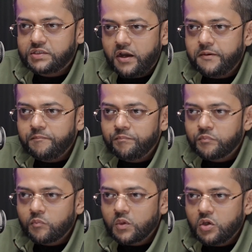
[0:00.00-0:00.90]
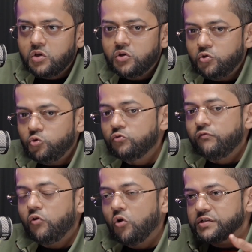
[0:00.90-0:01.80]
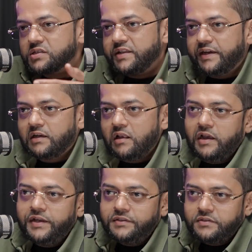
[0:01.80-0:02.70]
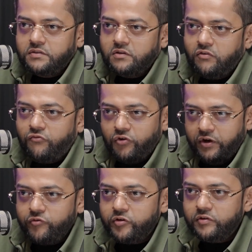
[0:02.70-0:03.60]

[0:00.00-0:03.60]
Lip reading: time, you've lost that client forever.